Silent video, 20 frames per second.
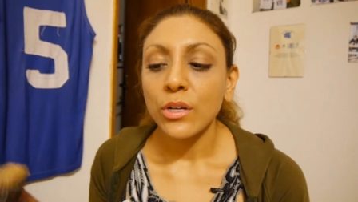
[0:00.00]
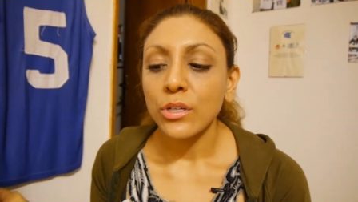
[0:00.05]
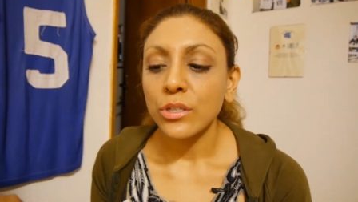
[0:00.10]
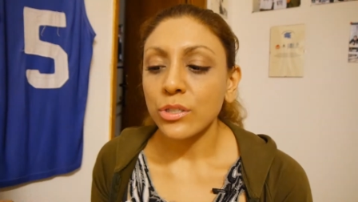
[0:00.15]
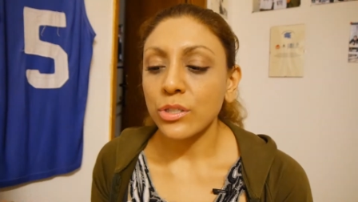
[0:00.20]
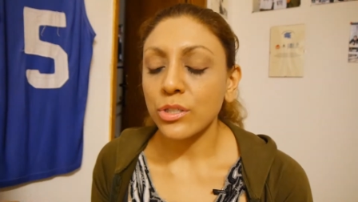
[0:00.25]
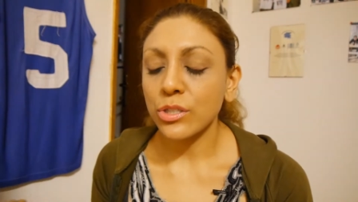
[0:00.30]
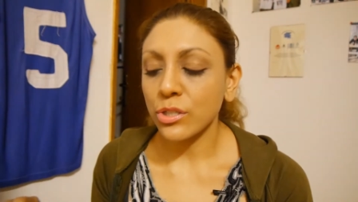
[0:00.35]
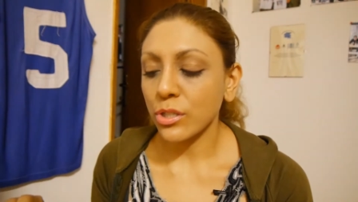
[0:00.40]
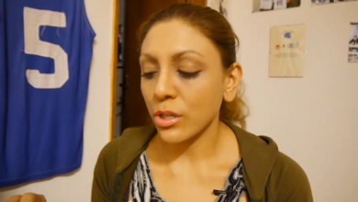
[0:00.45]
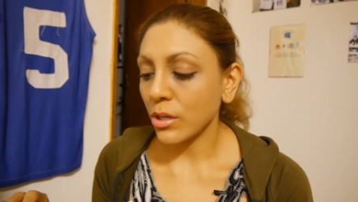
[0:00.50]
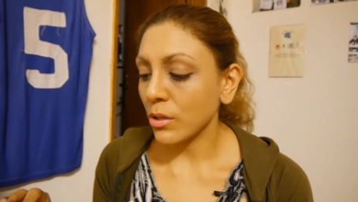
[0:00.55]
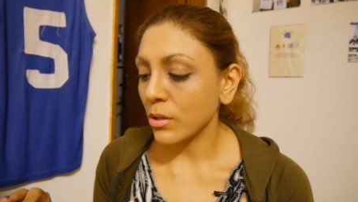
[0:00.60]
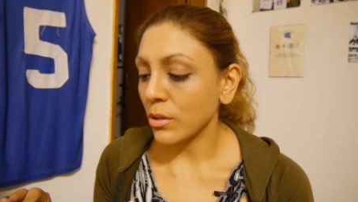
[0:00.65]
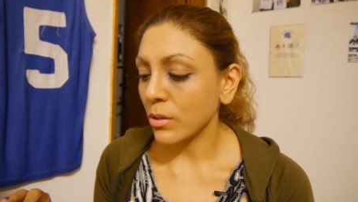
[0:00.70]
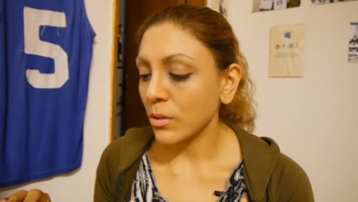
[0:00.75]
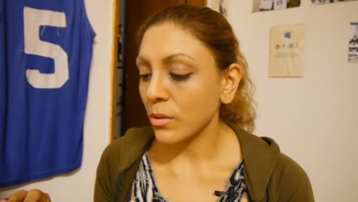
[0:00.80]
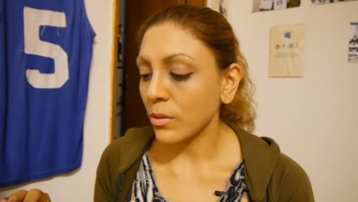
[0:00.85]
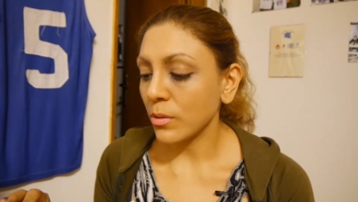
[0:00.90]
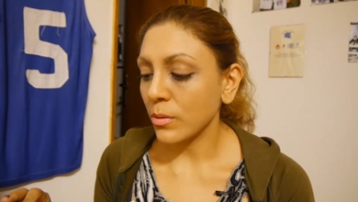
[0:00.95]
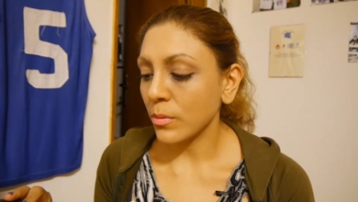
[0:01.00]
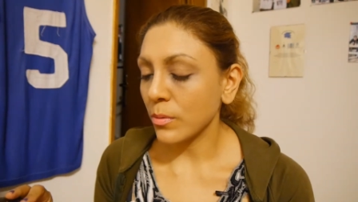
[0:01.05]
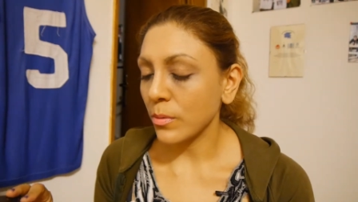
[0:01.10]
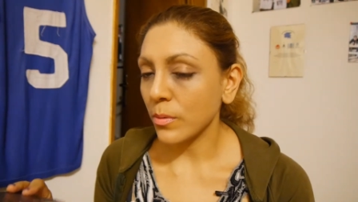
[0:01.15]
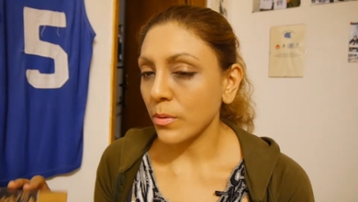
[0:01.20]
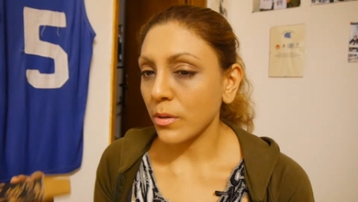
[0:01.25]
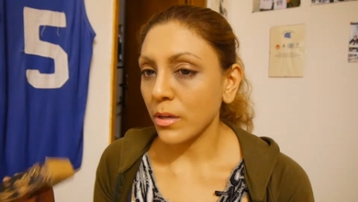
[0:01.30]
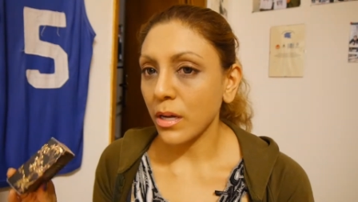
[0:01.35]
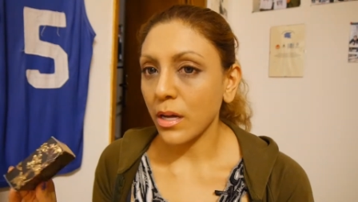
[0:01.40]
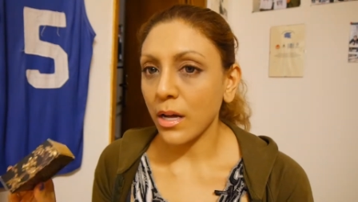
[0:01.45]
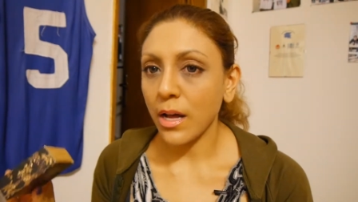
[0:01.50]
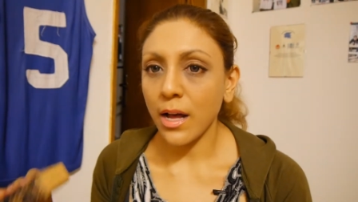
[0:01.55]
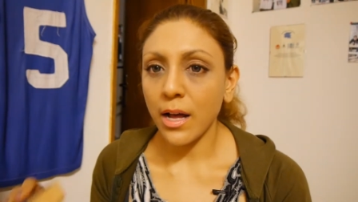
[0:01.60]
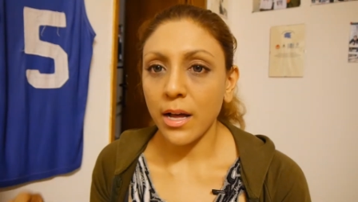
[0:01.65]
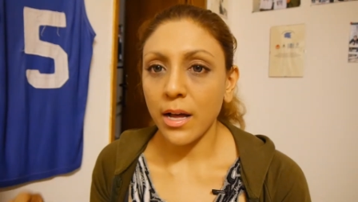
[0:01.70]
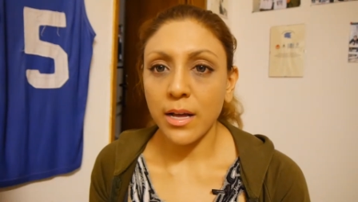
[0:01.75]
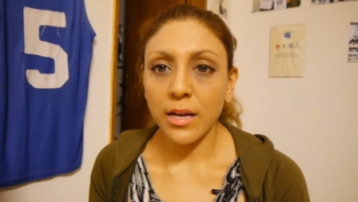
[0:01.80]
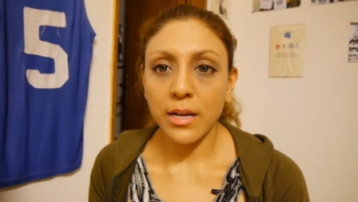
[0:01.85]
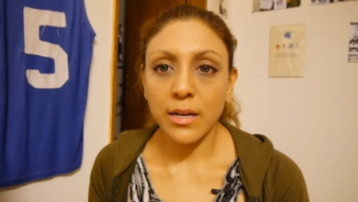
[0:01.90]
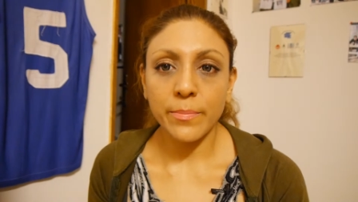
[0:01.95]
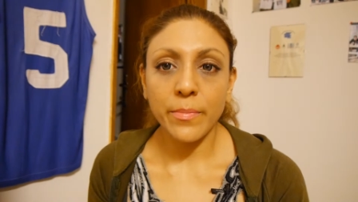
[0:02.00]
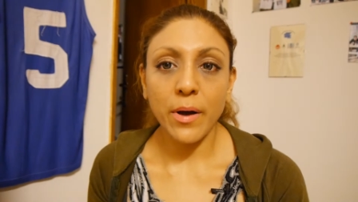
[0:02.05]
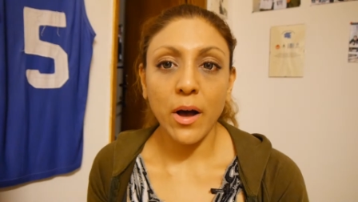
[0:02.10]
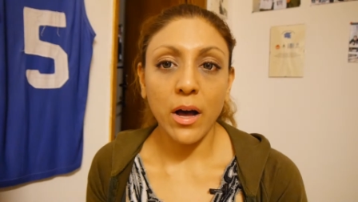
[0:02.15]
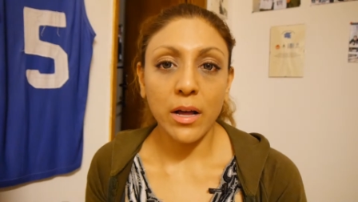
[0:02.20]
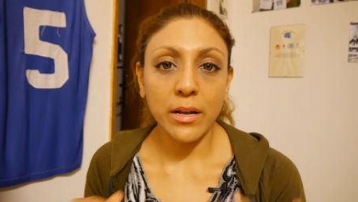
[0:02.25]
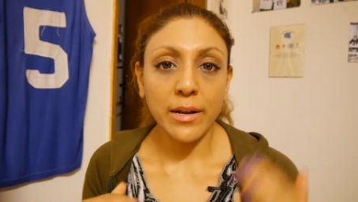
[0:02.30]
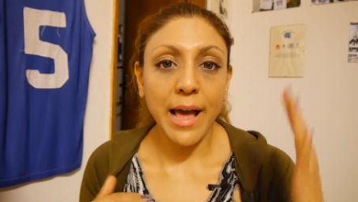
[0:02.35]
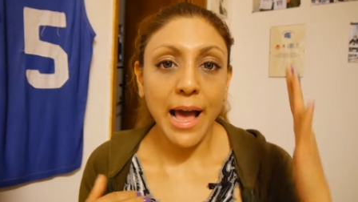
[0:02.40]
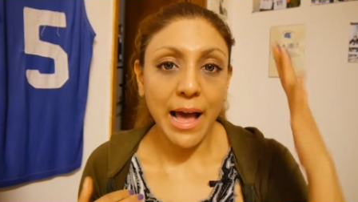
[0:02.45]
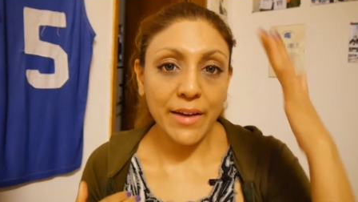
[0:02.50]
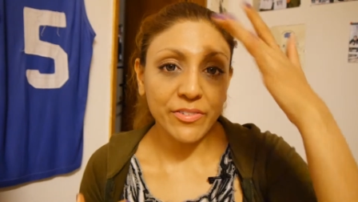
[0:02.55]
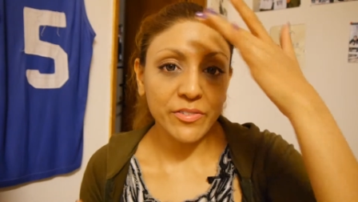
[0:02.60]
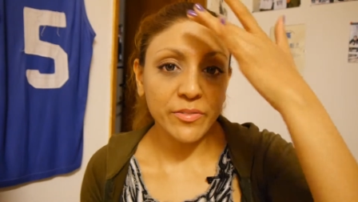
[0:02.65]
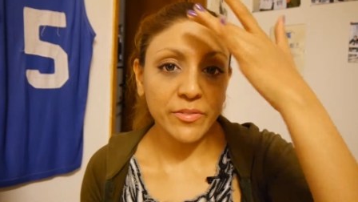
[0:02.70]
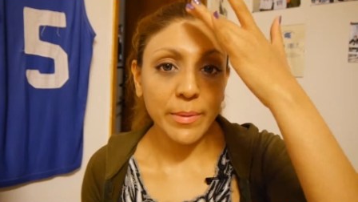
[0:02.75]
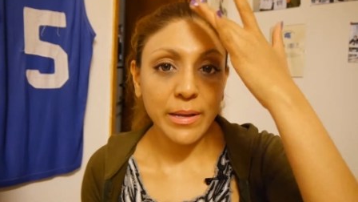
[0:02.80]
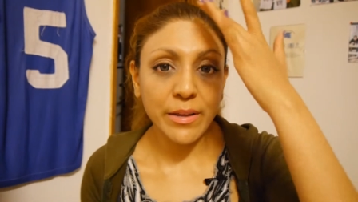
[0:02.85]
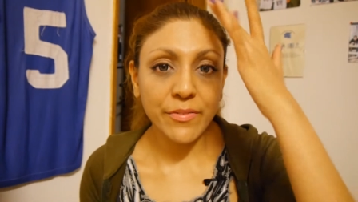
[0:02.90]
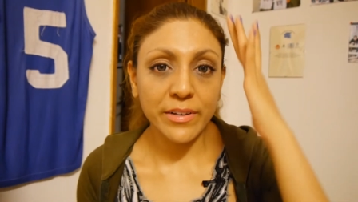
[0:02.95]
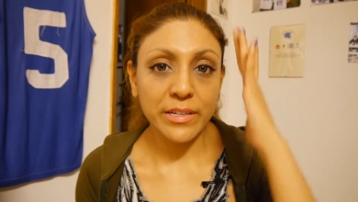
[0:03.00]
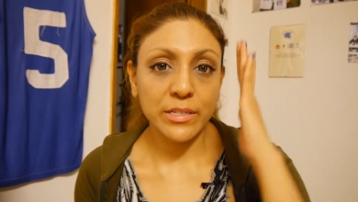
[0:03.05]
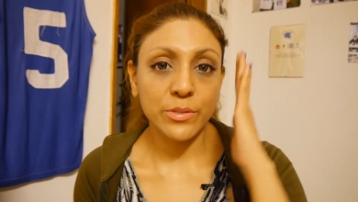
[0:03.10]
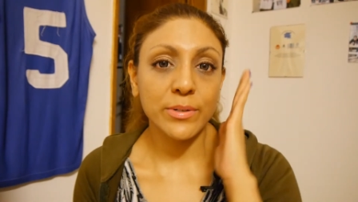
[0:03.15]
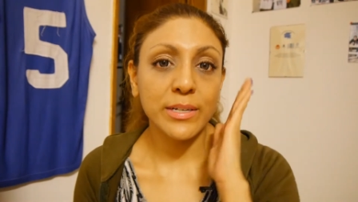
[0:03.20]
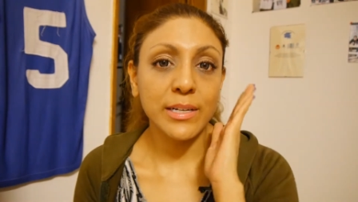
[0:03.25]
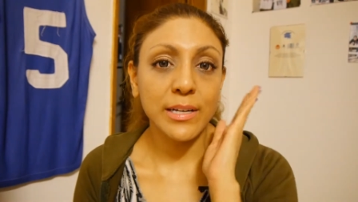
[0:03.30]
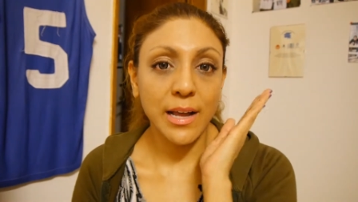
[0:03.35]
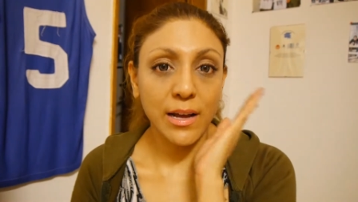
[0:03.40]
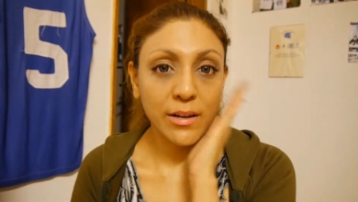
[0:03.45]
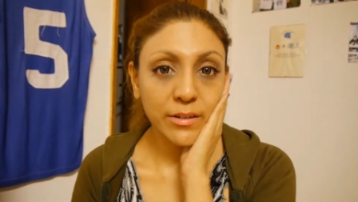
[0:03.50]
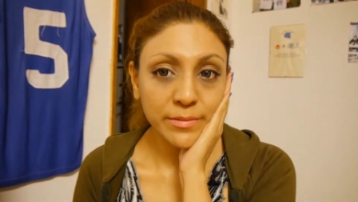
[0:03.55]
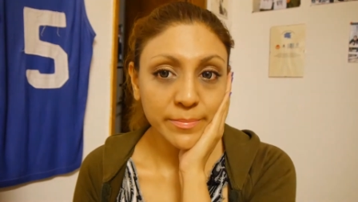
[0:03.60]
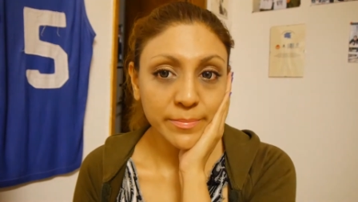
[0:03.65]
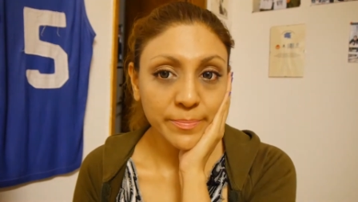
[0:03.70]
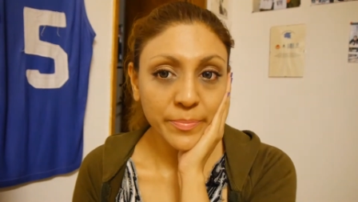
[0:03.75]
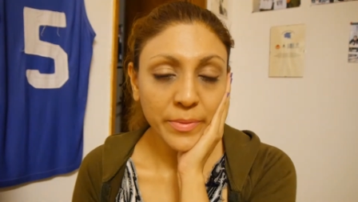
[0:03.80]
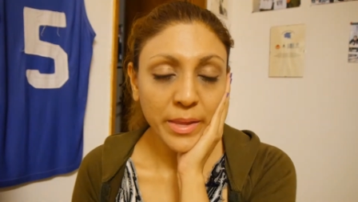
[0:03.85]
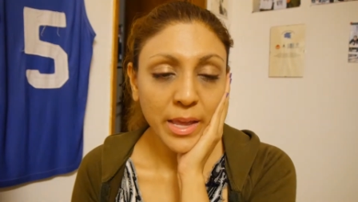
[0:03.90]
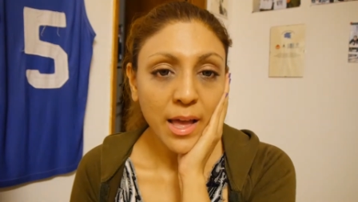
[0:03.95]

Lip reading: So on half of my face right now,